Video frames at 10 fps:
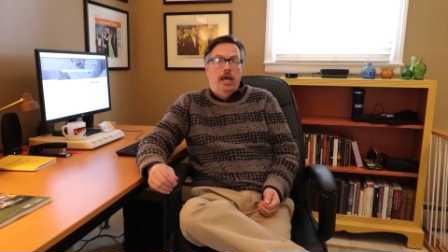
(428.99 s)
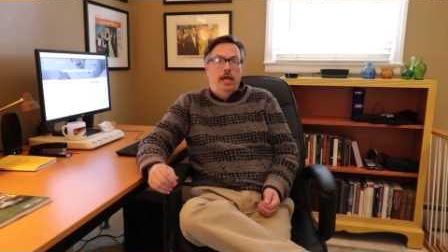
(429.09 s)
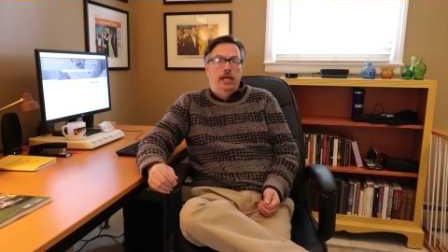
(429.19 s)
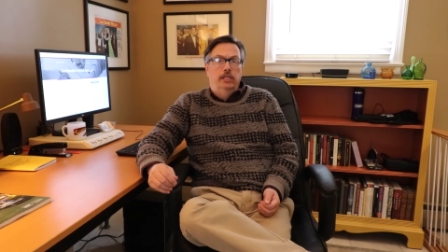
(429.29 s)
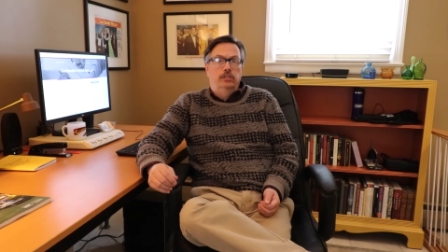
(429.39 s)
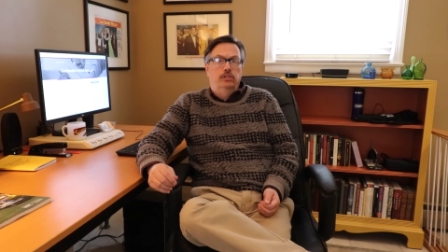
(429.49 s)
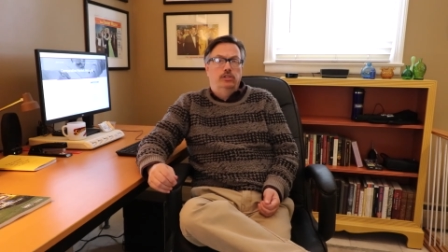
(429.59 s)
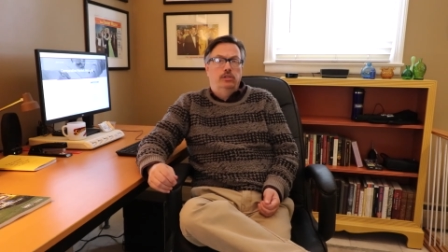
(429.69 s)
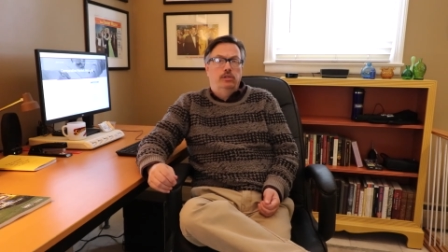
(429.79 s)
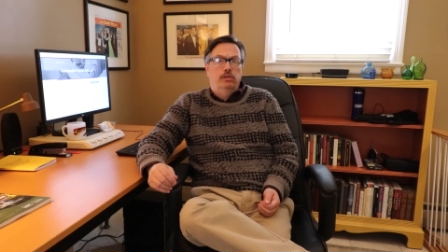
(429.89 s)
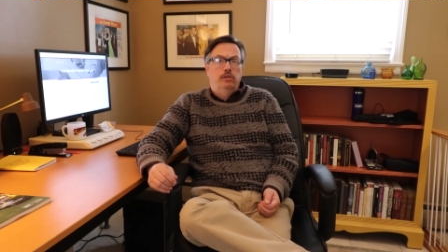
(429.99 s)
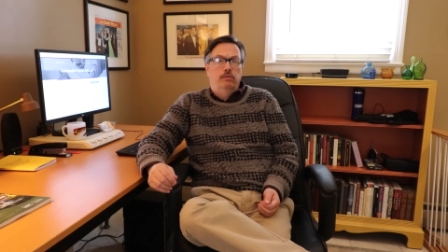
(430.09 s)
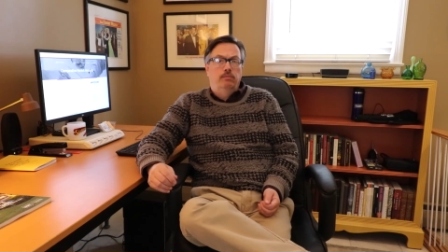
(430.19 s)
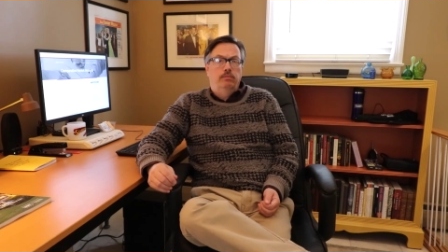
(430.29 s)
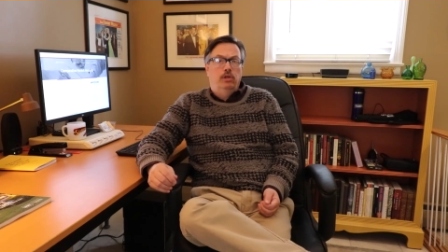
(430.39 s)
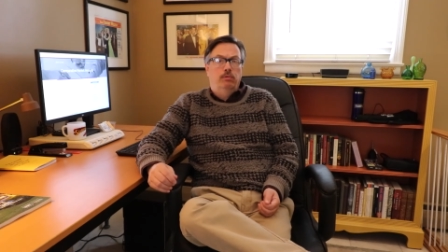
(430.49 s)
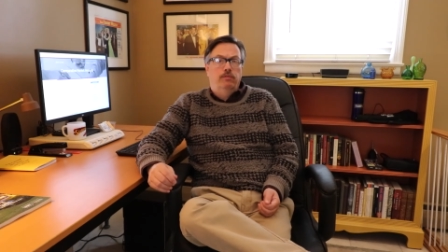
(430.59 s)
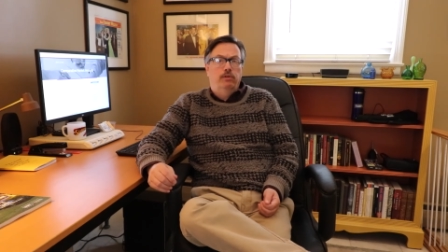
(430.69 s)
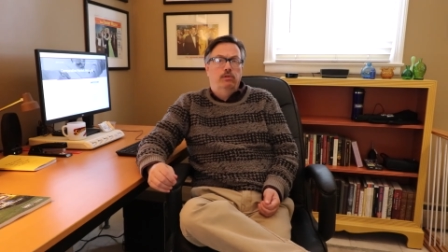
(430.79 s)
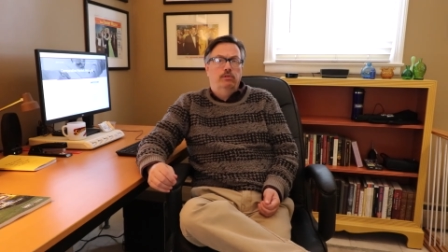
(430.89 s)
And we
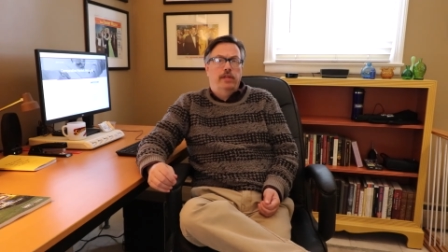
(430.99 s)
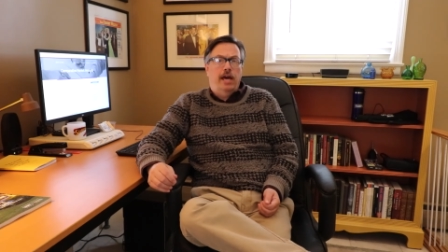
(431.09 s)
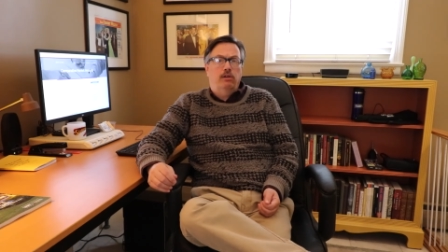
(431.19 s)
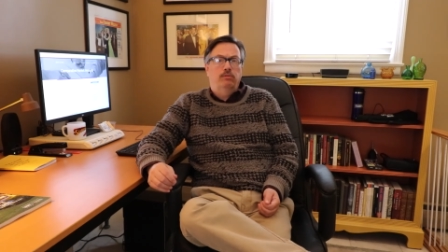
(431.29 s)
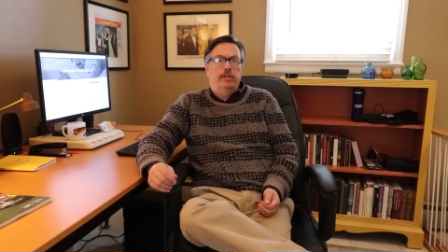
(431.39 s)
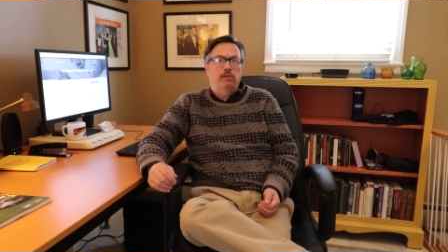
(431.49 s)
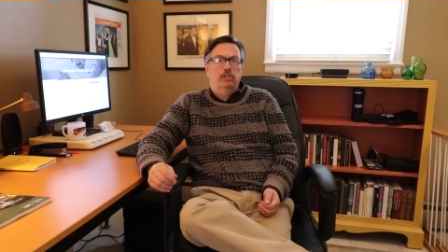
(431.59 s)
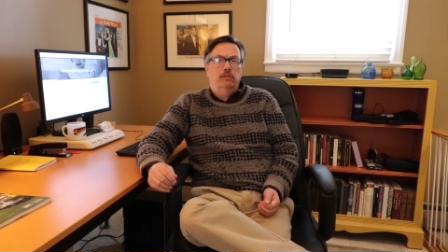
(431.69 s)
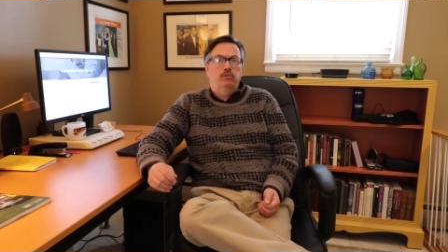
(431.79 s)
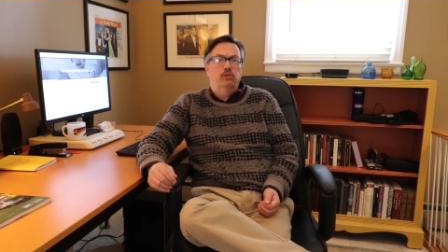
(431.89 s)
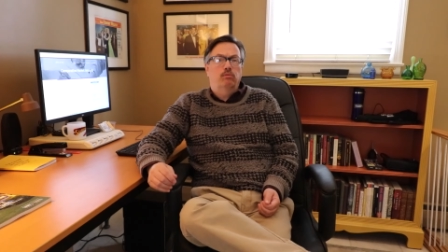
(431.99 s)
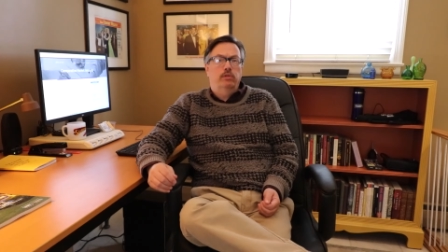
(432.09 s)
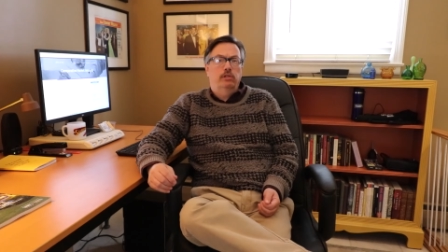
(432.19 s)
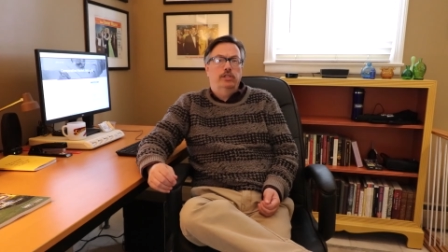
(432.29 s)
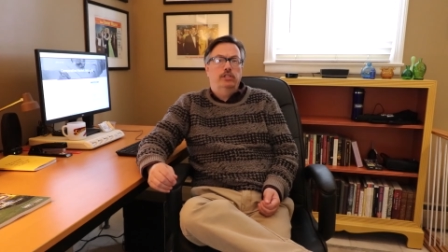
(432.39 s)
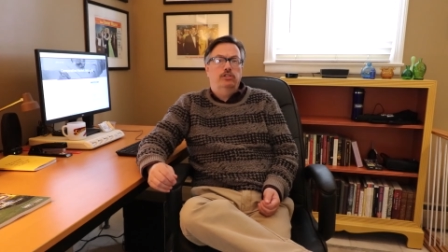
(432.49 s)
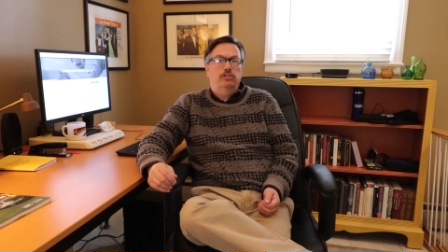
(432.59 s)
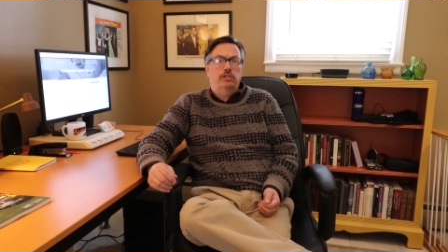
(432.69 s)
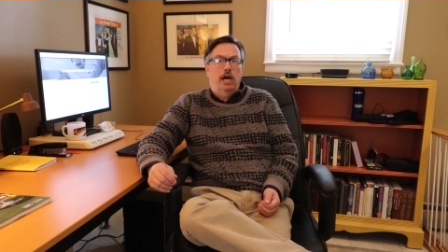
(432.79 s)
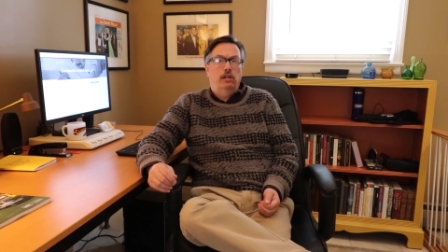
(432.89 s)
feel that'll give you a really
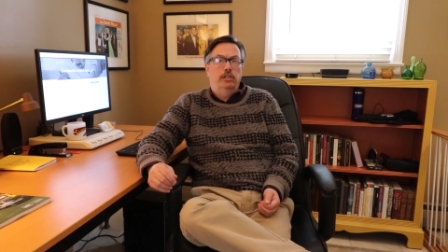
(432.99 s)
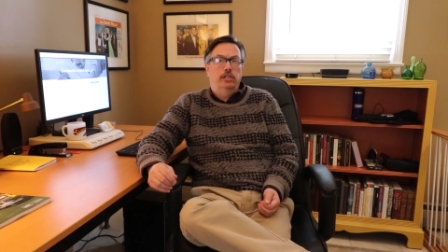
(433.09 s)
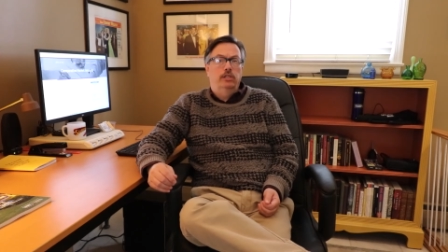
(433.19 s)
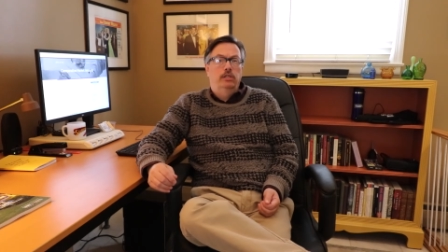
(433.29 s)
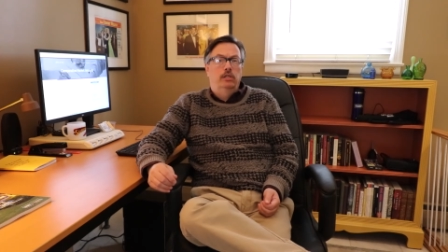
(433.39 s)
solid